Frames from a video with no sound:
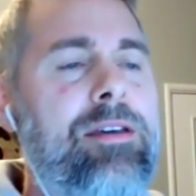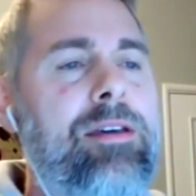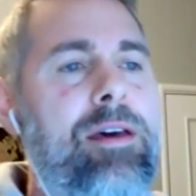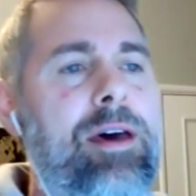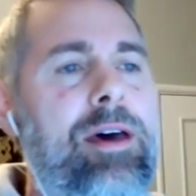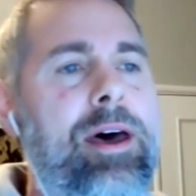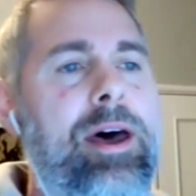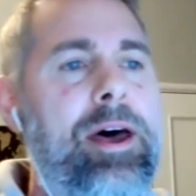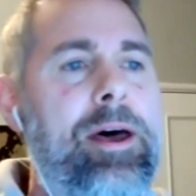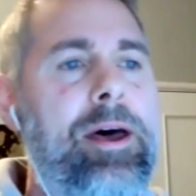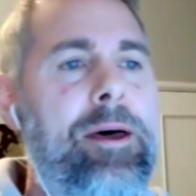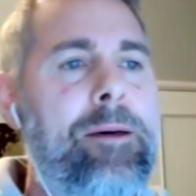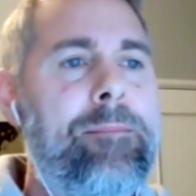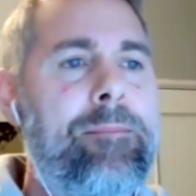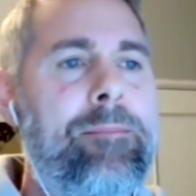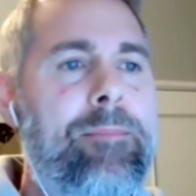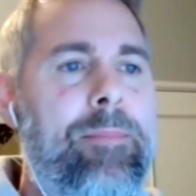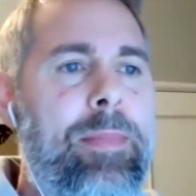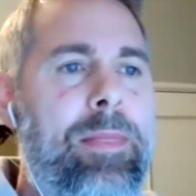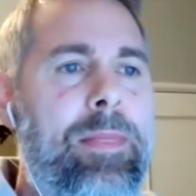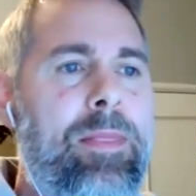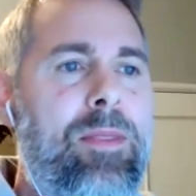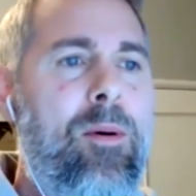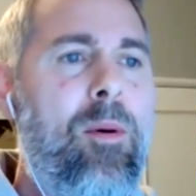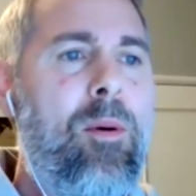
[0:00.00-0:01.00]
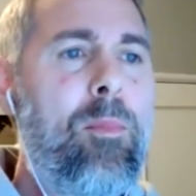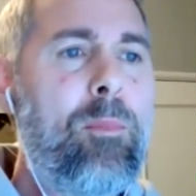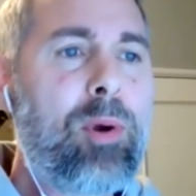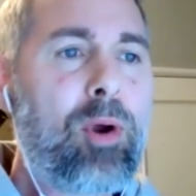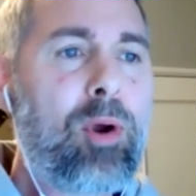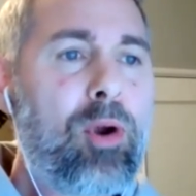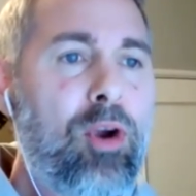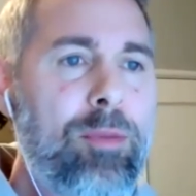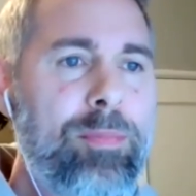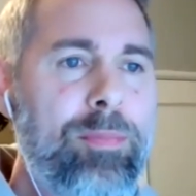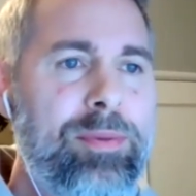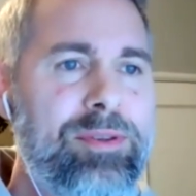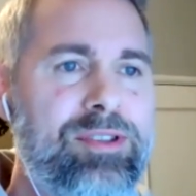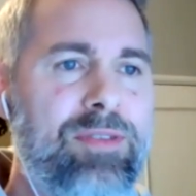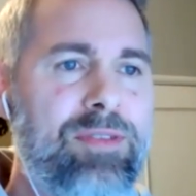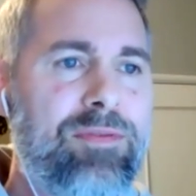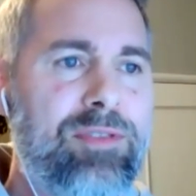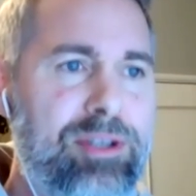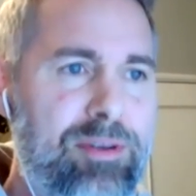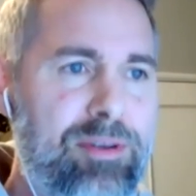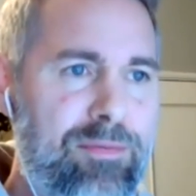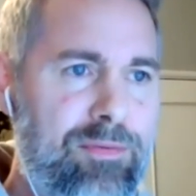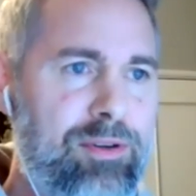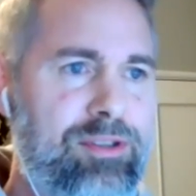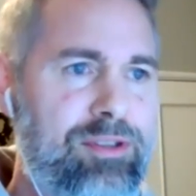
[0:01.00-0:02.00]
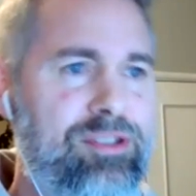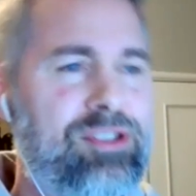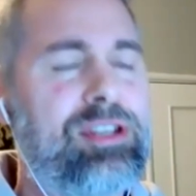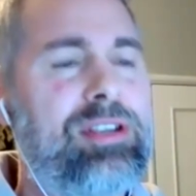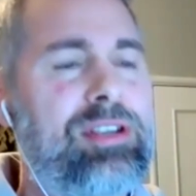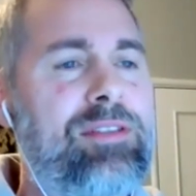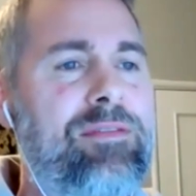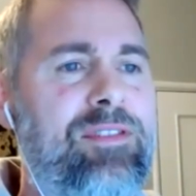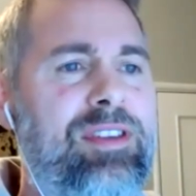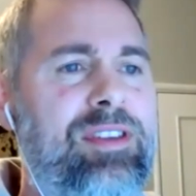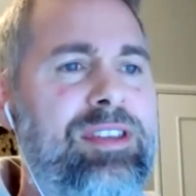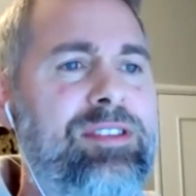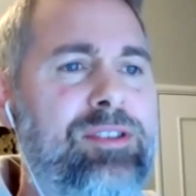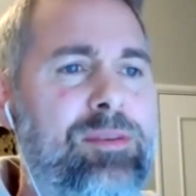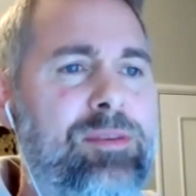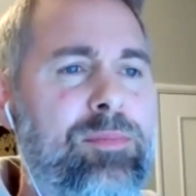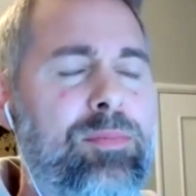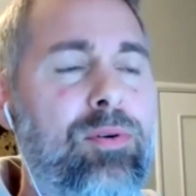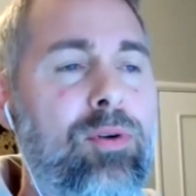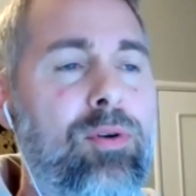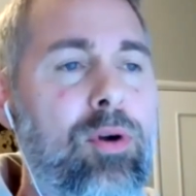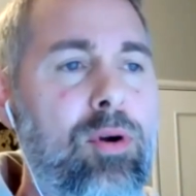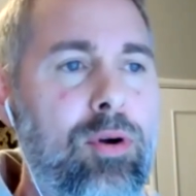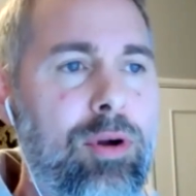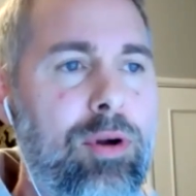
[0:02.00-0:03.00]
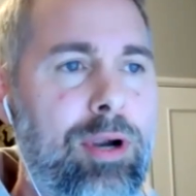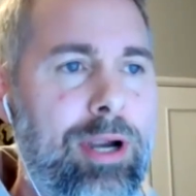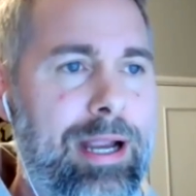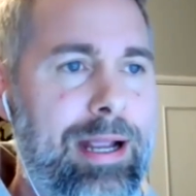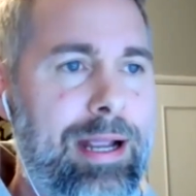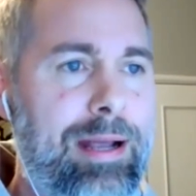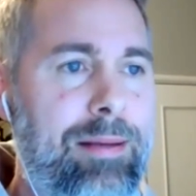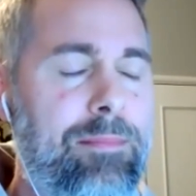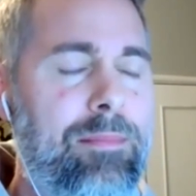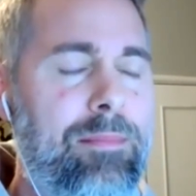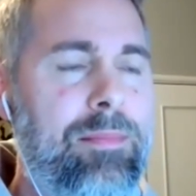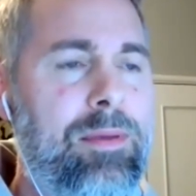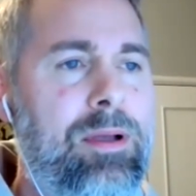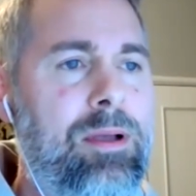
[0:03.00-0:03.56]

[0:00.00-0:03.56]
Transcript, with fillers: Um, the purpose of the diversity visa program